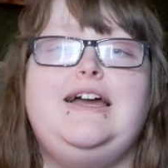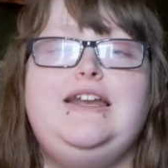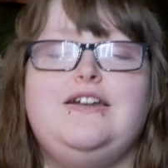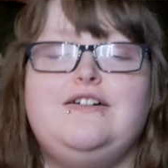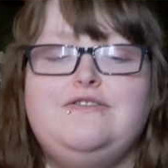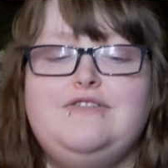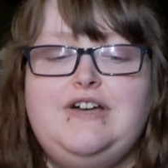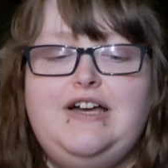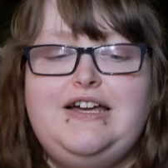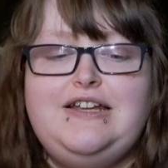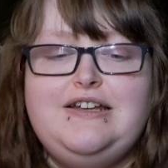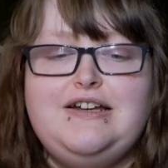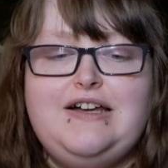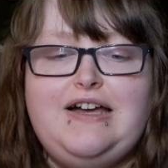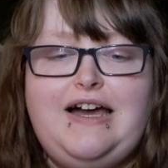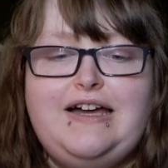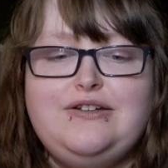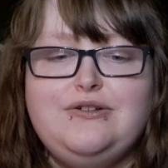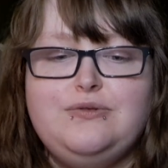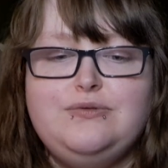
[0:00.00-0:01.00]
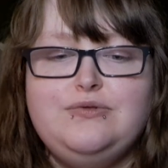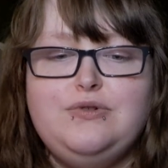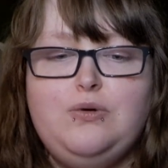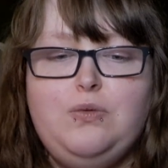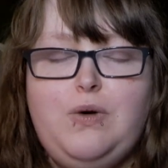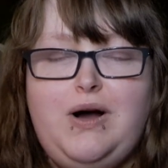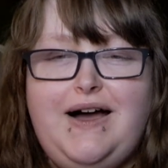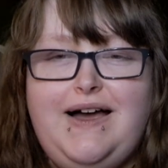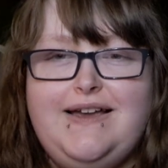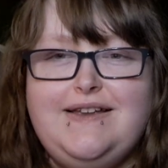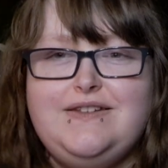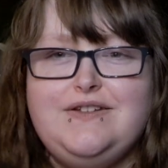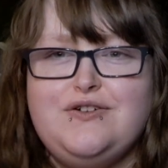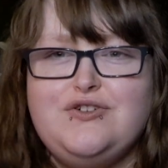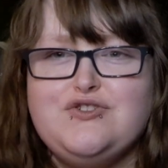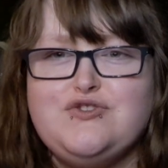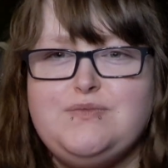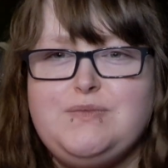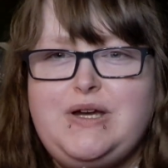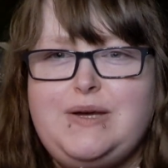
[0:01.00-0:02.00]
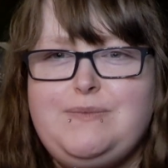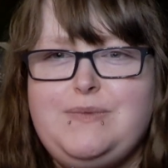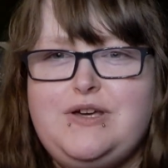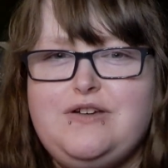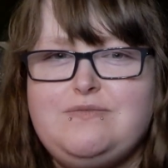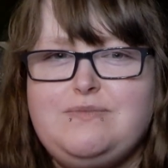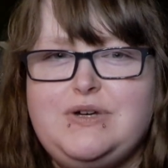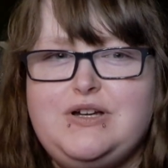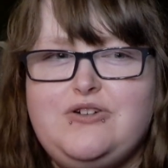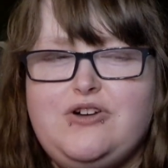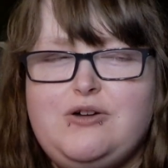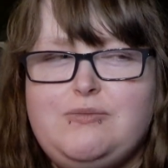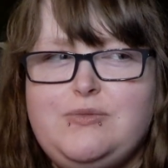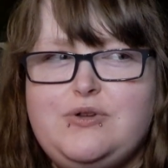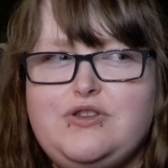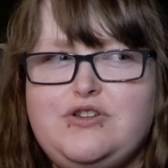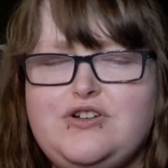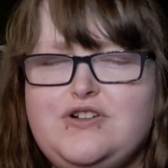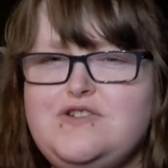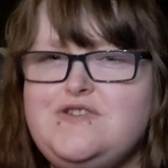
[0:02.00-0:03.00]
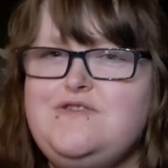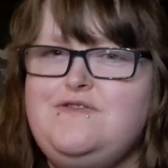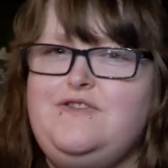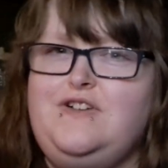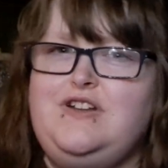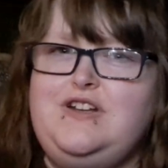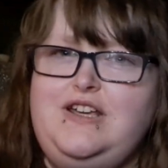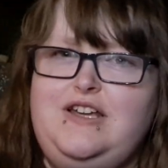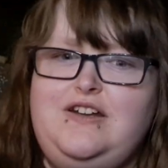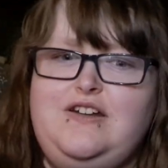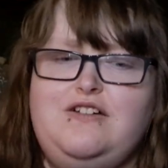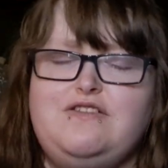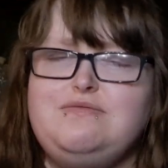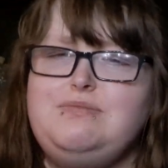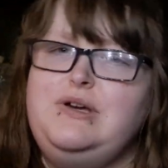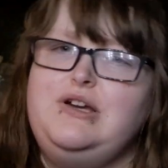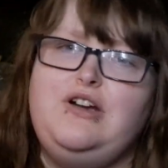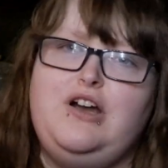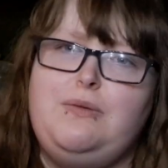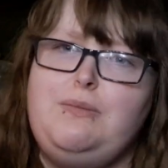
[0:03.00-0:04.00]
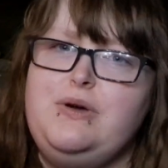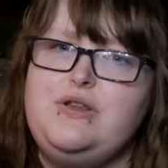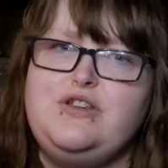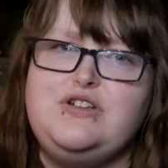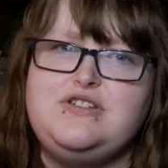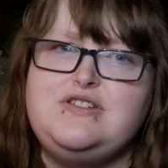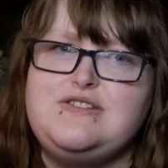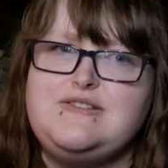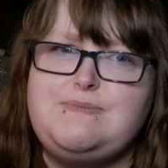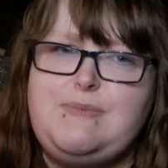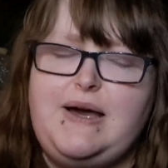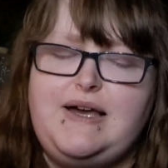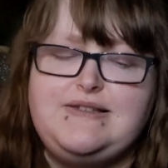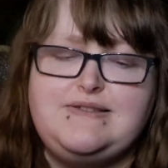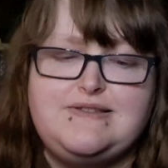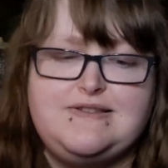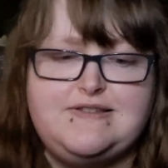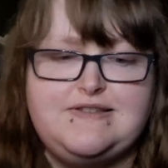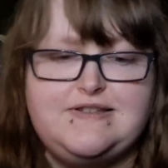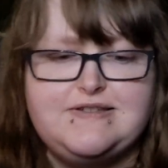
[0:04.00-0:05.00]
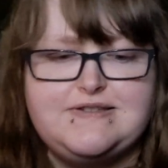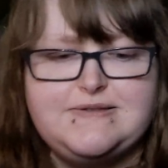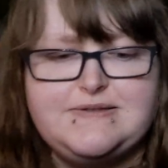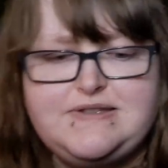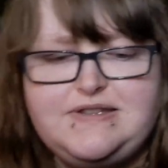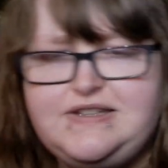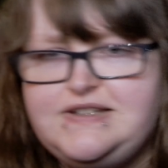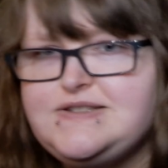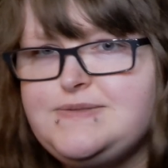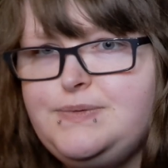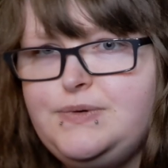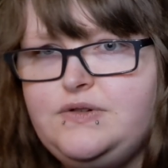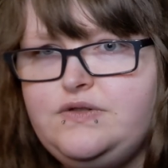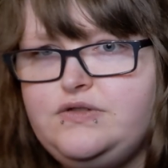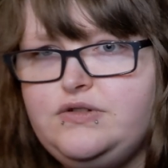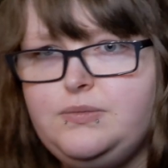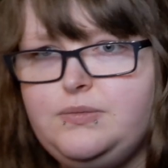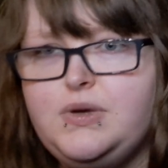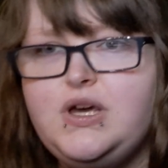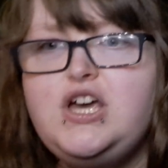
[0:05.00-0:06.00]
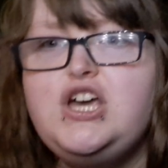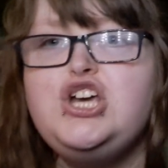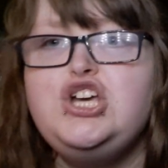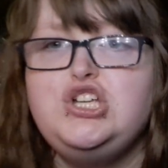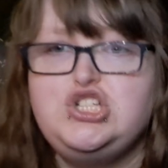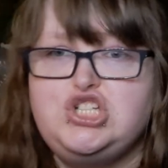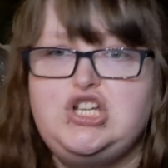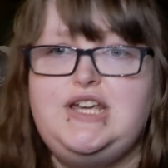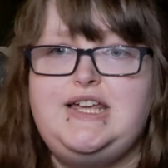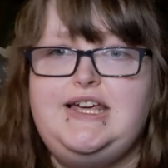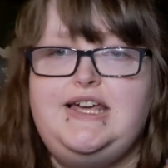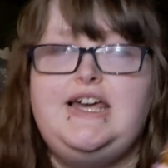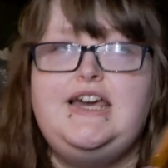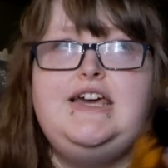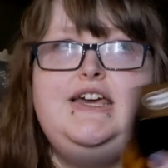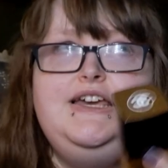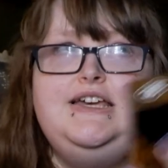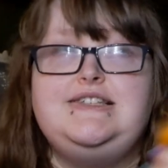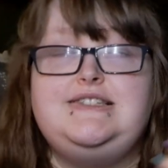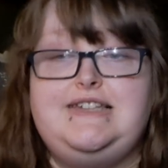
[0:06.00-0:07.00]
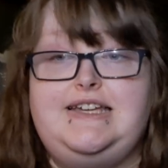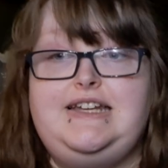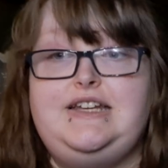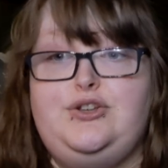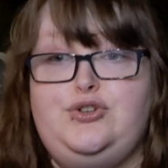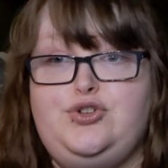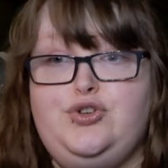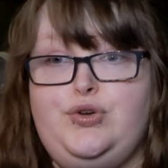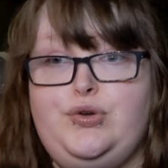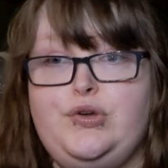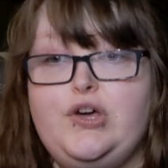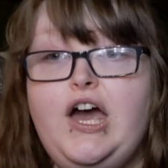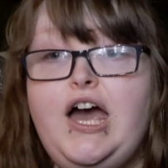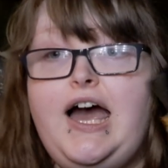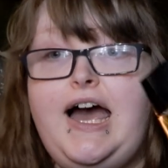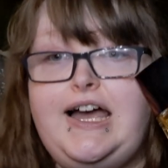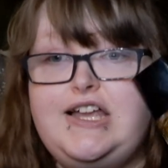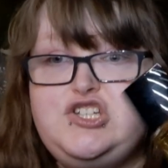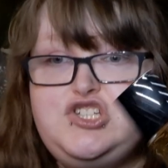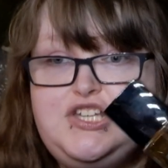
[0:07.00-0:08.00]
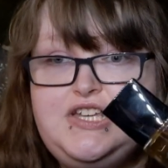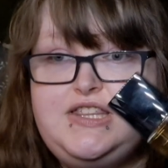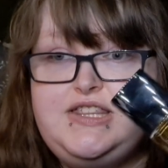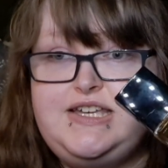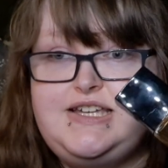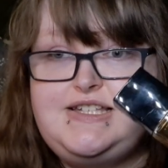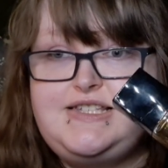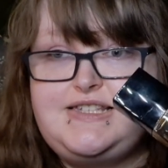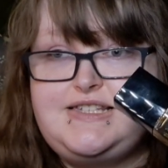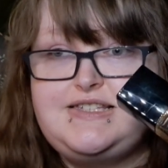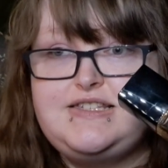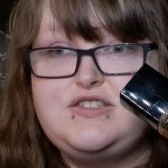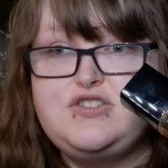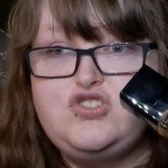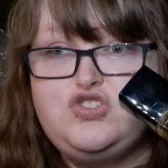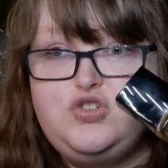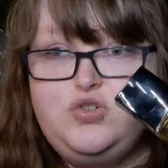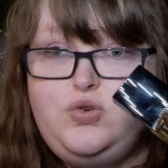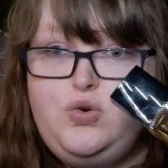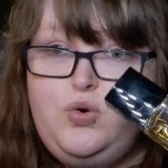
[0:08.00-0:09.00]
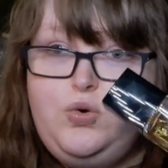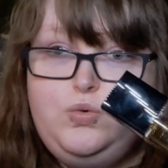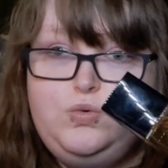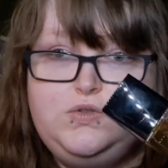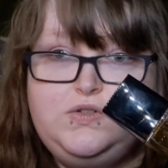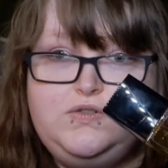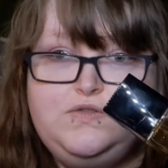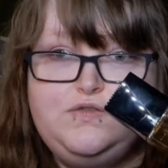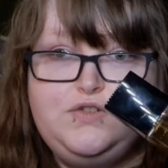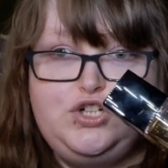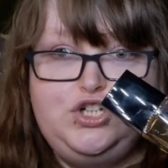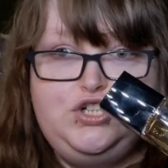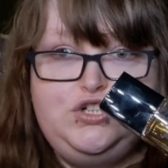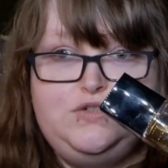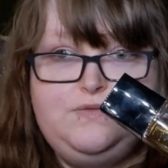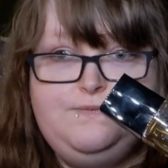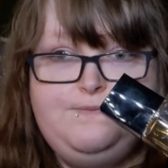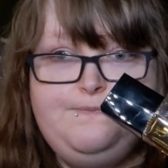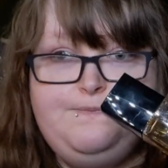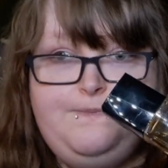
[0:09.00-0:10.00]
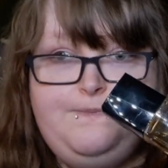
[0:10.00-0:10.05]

I love it. And I don't know why it does remind me of my grandmother, because funny enough, my grandmother despises this perfume. She is 82 and she thinks this is too old for her.